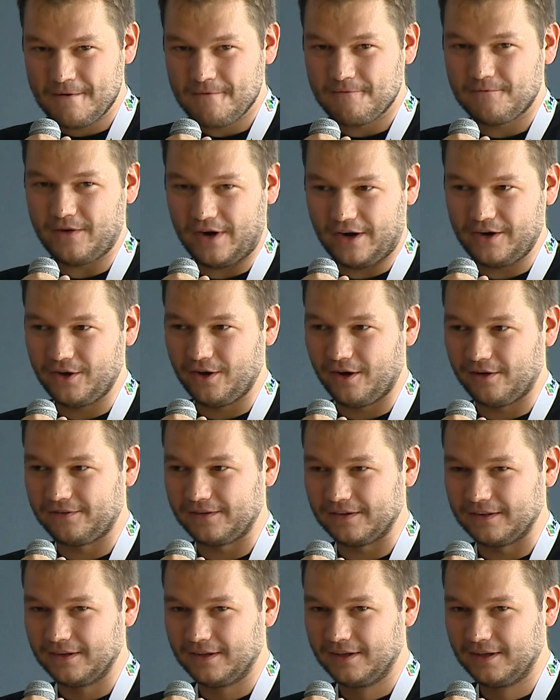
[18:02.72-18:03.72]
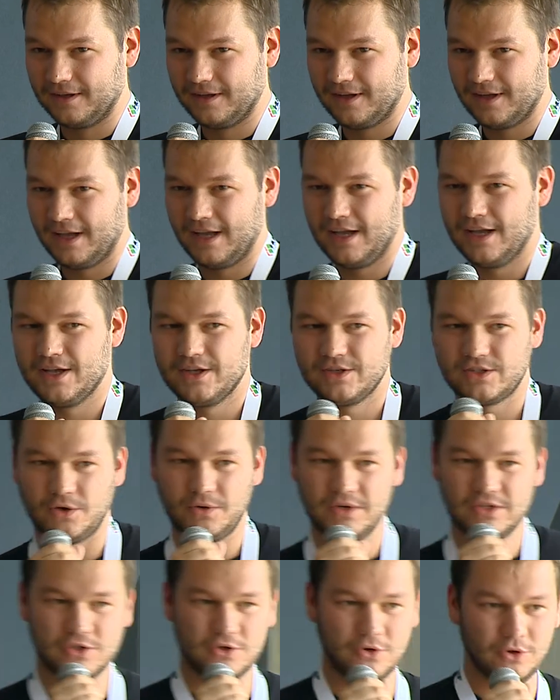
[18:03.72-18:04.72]
very often. So
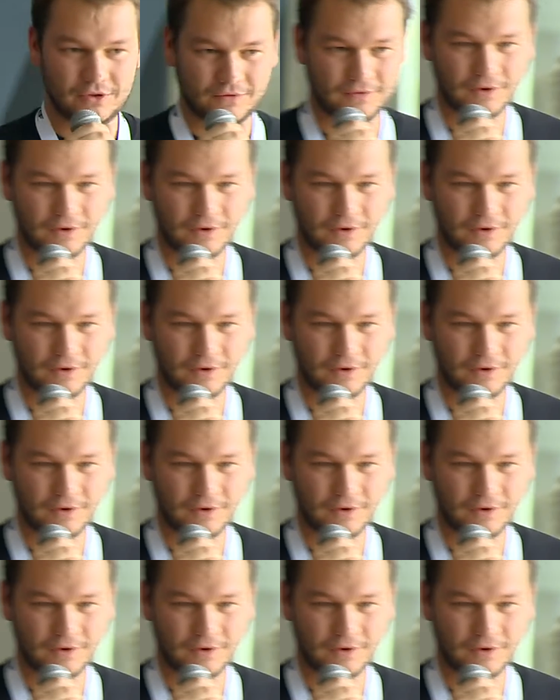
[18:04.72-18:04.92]
it's good